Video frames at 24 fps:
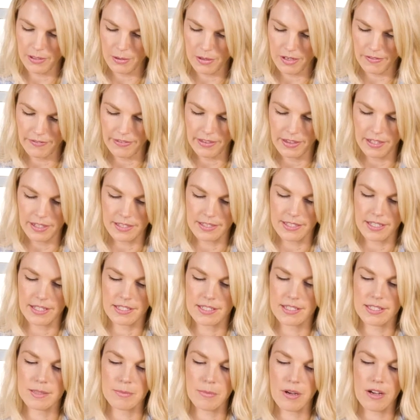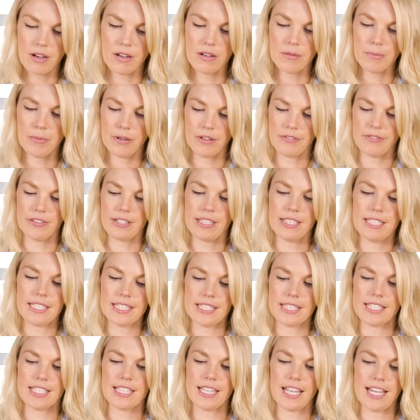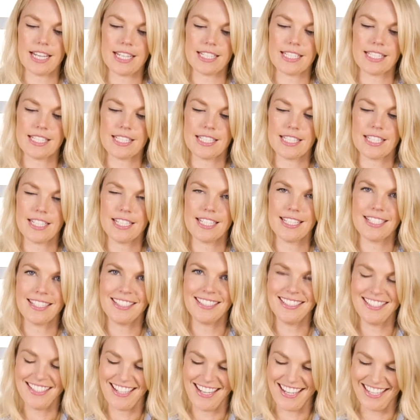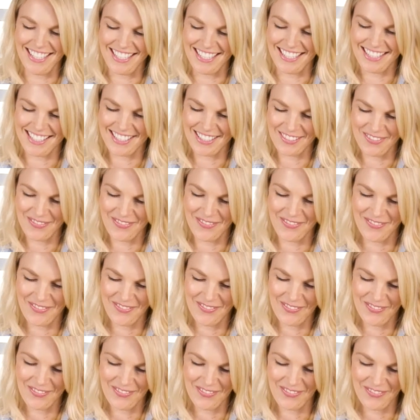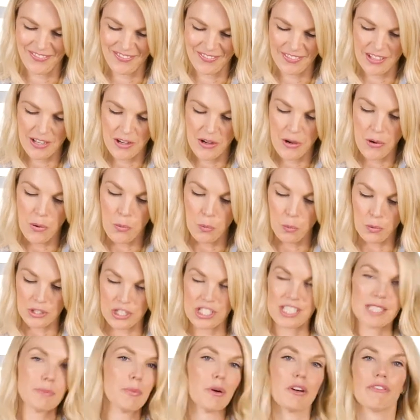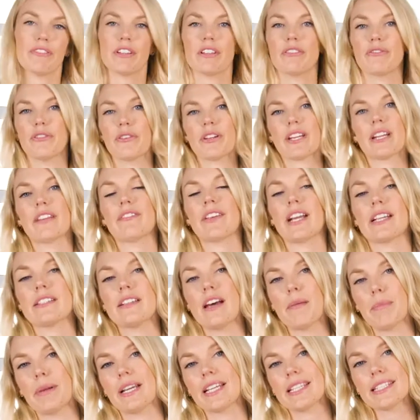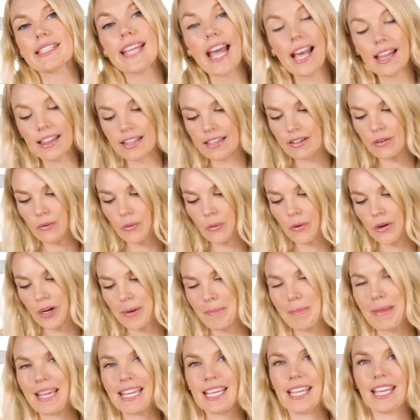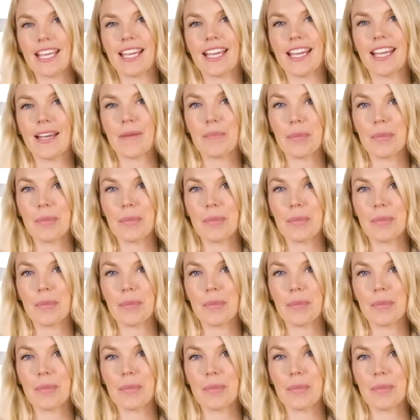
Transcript: You have these like small, perfectly sliced onions, which is perfect for kind of like topping a salad or making